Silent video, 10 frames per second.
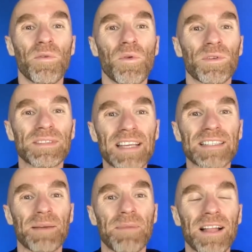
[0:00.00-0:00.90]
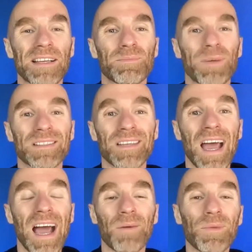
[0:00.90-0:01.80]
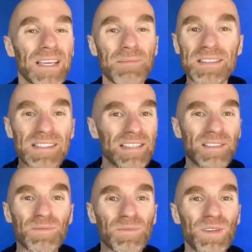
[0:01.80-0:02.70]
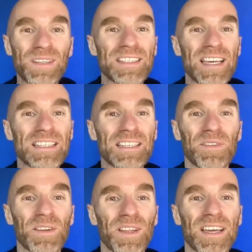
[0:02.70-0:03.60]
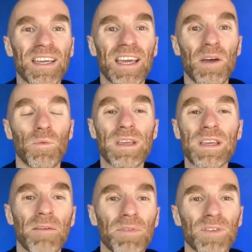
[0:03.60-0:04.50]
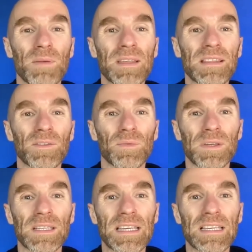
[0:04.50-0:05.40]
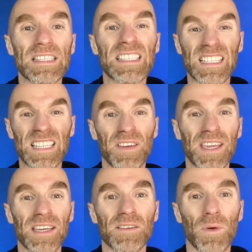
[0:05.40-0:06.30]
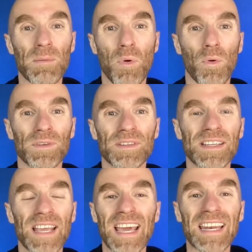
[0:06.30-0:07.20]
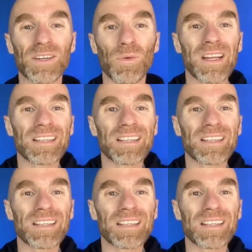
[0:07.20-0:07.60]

for next time, Alex, because I want to keep this lesson real concise. I feel like we covered something that's really significant or important, and I don't want to